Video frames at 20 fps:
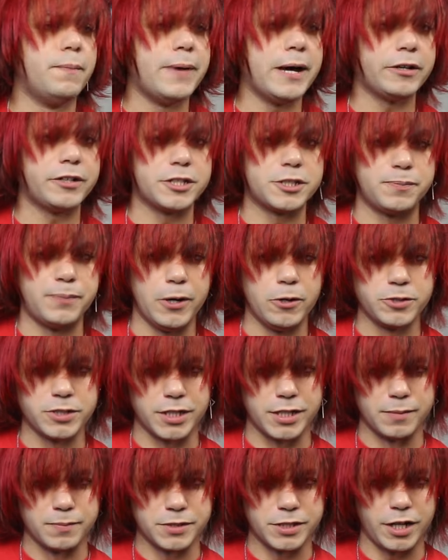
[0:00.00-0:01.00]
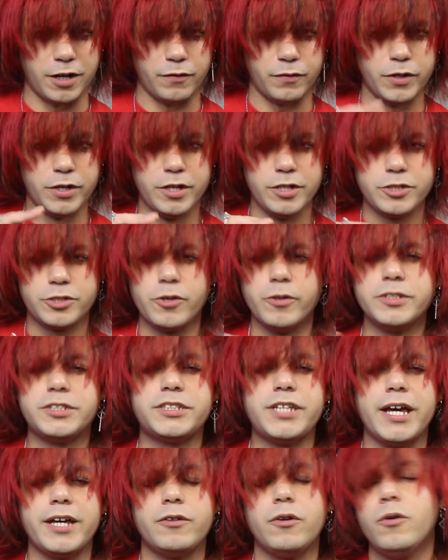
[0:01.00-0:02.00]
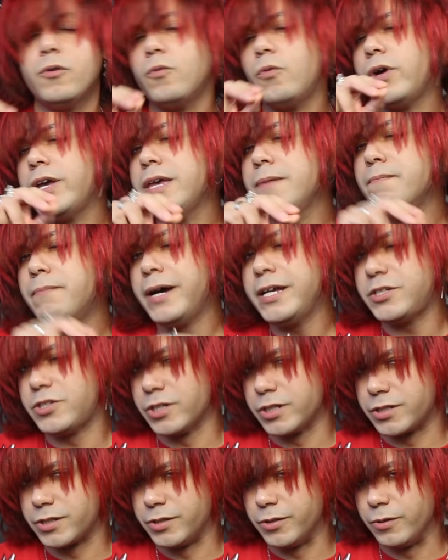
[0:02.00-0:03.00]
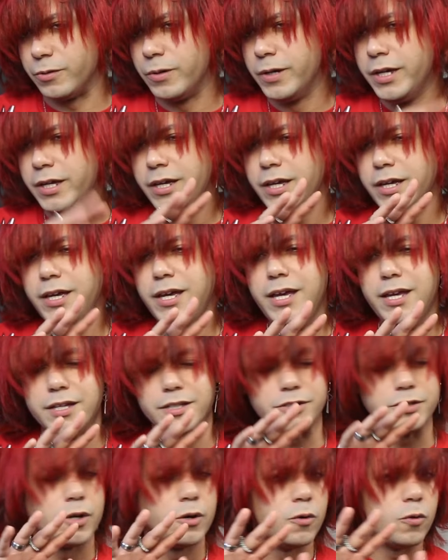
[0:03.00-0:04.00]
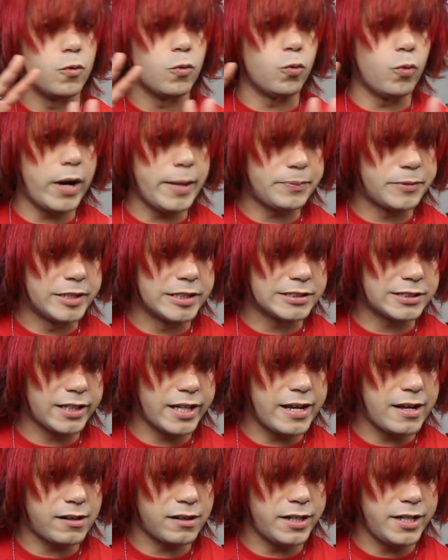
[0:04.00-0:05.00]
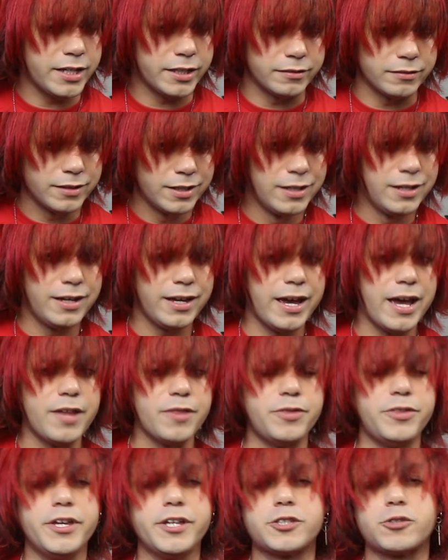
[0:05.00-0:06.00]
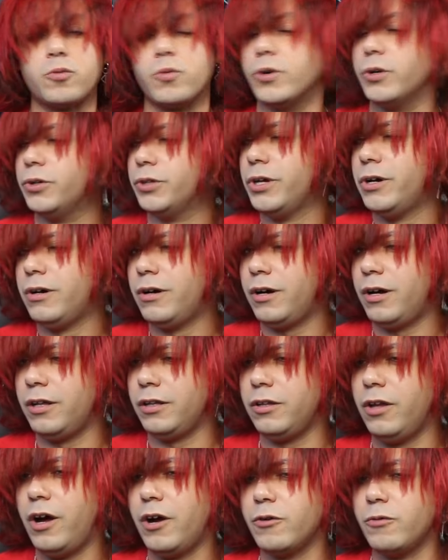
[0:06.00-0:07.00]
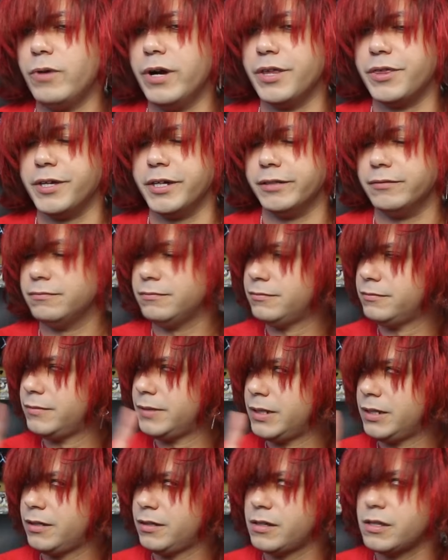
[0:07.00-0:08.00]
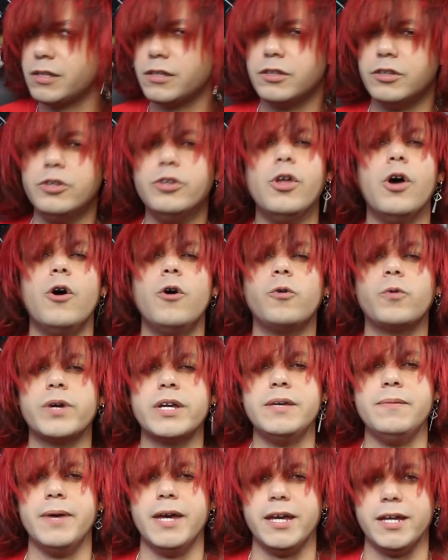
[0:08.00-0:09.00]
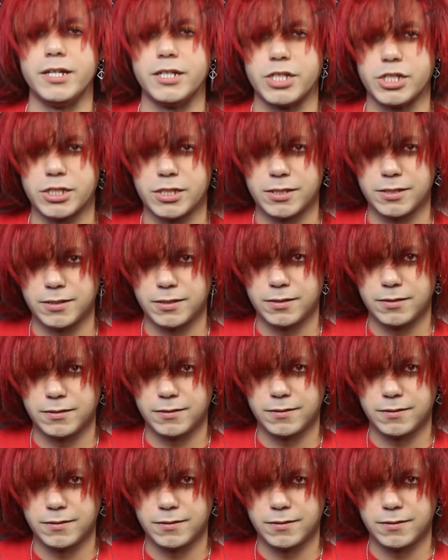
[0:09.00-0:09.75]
about exposing himself, so instead, what he might just do is wipe the slate clean, and this world along with it. No remakes.